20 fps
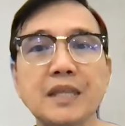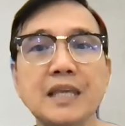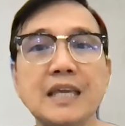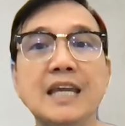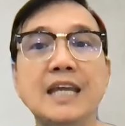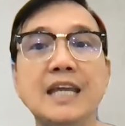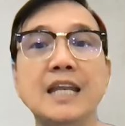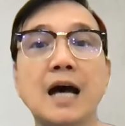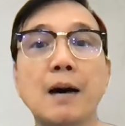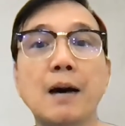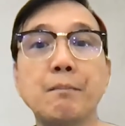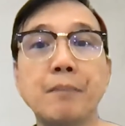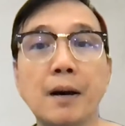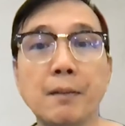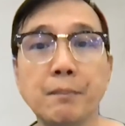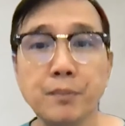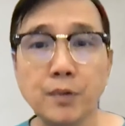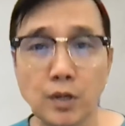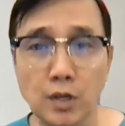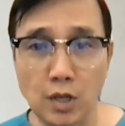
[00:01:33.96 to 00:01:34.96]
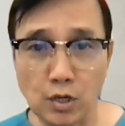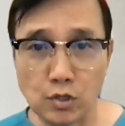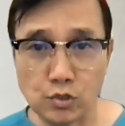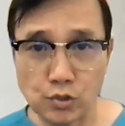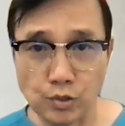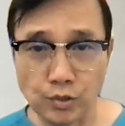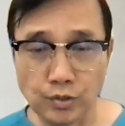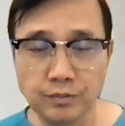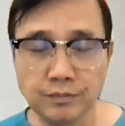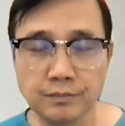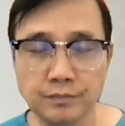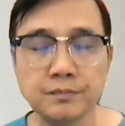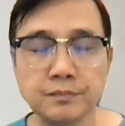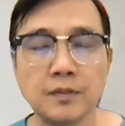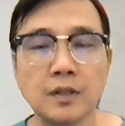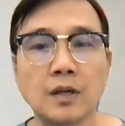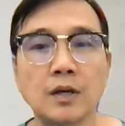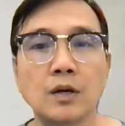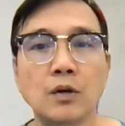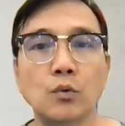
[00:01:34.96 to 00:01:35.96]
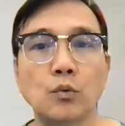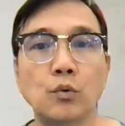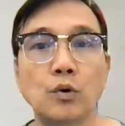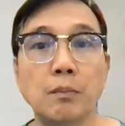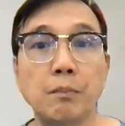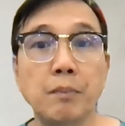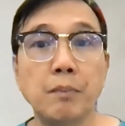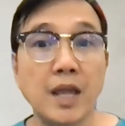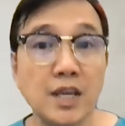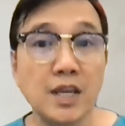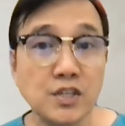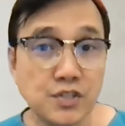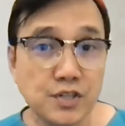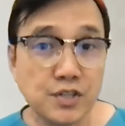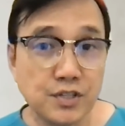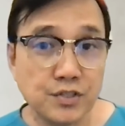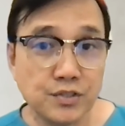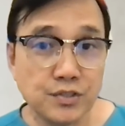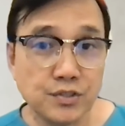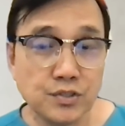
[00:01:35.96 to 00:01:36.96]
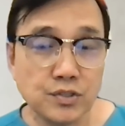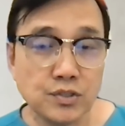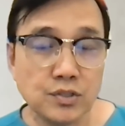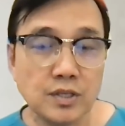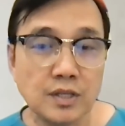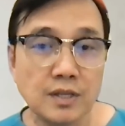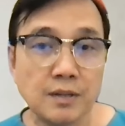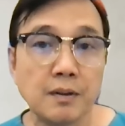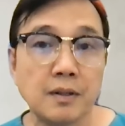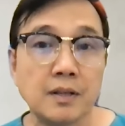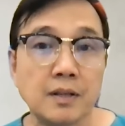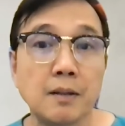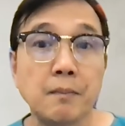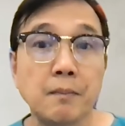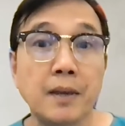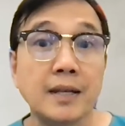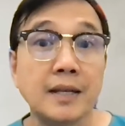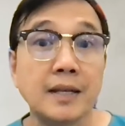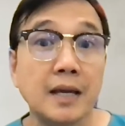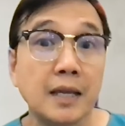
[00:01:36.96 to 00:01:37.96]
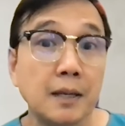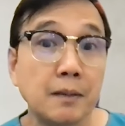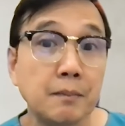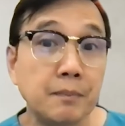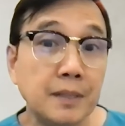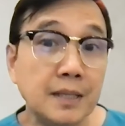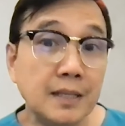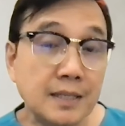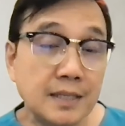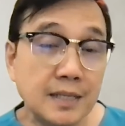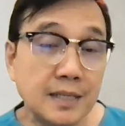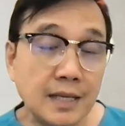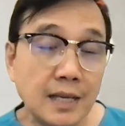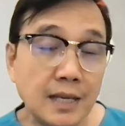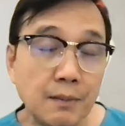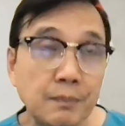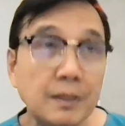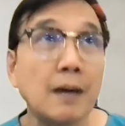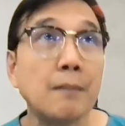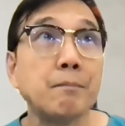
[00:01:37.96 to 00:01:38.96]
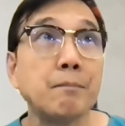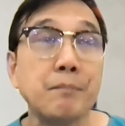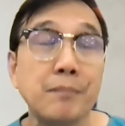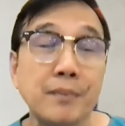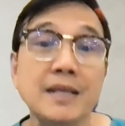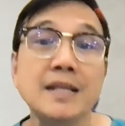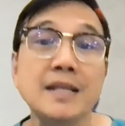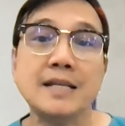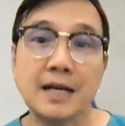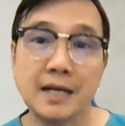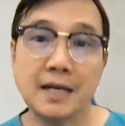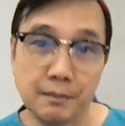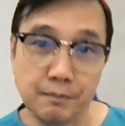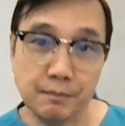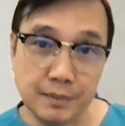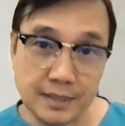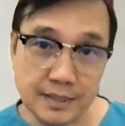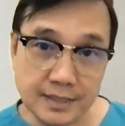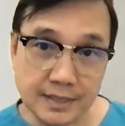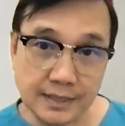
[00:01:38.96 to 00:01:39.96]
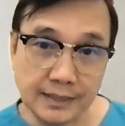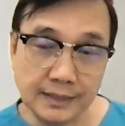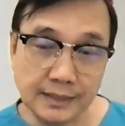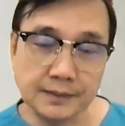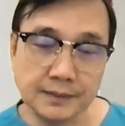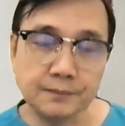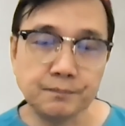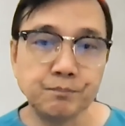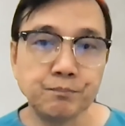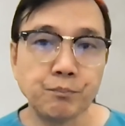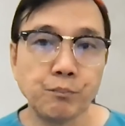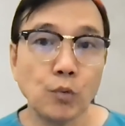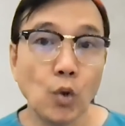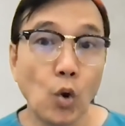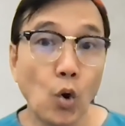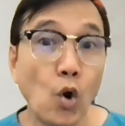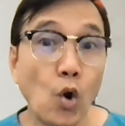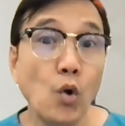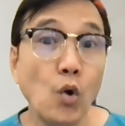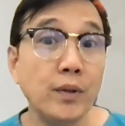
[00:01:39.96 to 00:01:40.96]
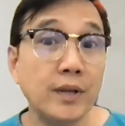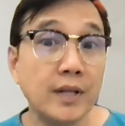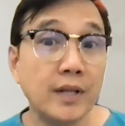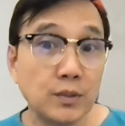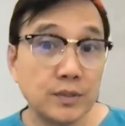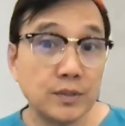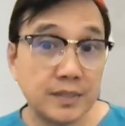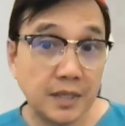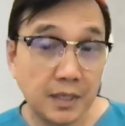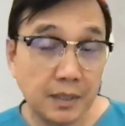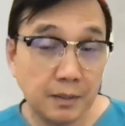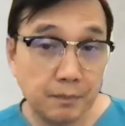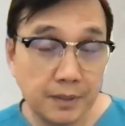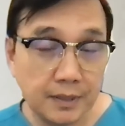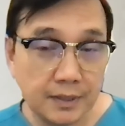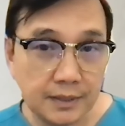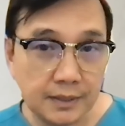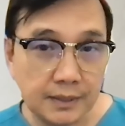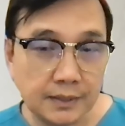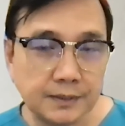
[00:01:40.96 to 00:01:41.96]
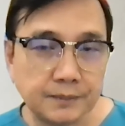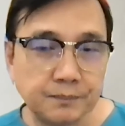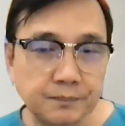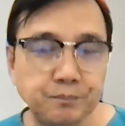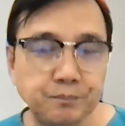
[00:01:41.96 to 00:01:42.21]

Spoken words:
in a population where patients na may diabetes, na prediabetes or without diabetes,